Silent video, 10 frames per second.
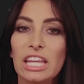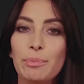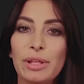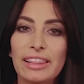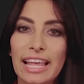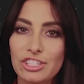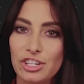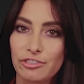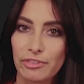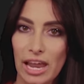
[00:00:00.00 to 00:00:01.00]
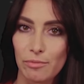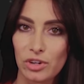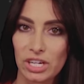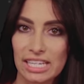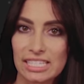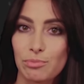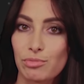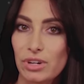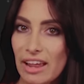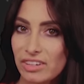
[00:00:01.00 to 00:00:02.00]
Hyperledger Fabric is a
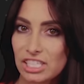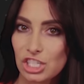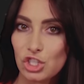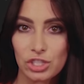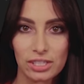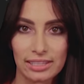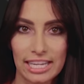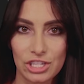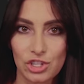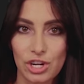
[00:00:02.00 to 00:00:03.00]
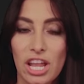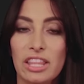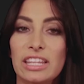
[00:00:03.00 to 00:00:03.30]
private digital ledger